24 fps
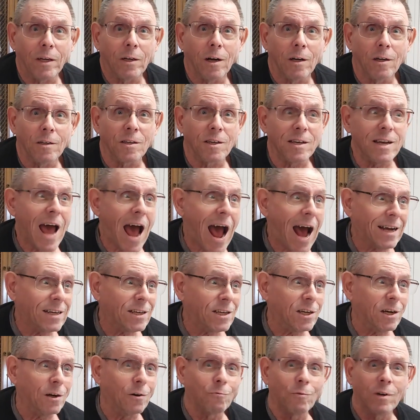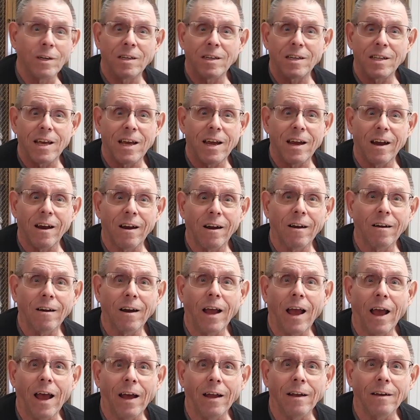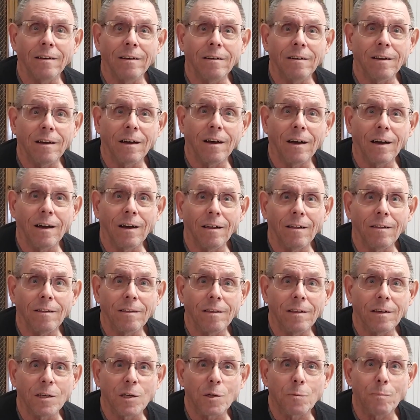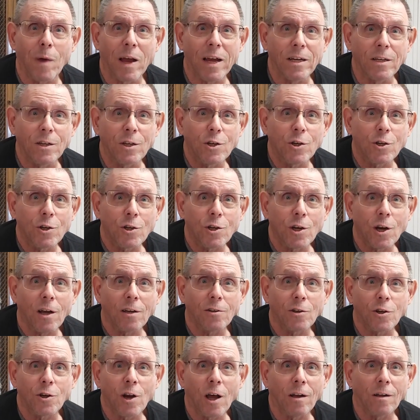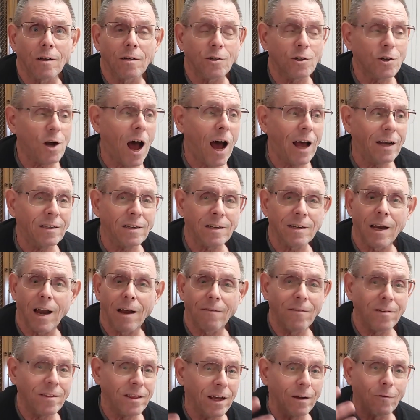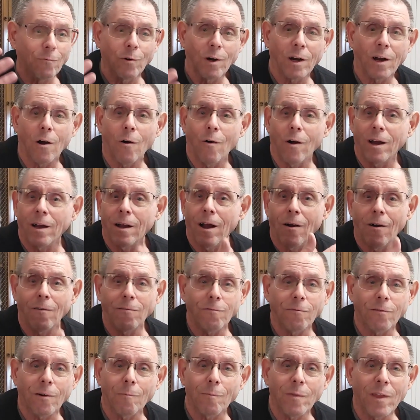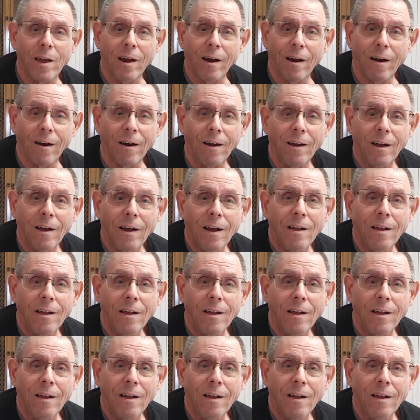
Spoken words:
Because NASA was there and the space shots and everything were going off from there.